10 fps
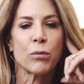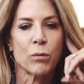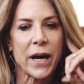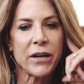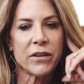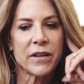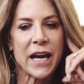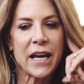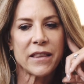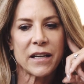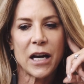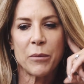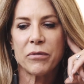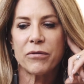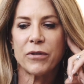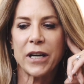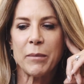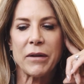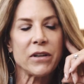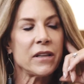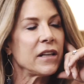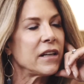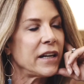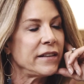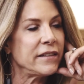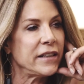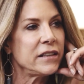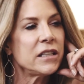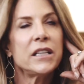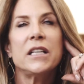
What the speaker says: prior to that helped frame everything that I did,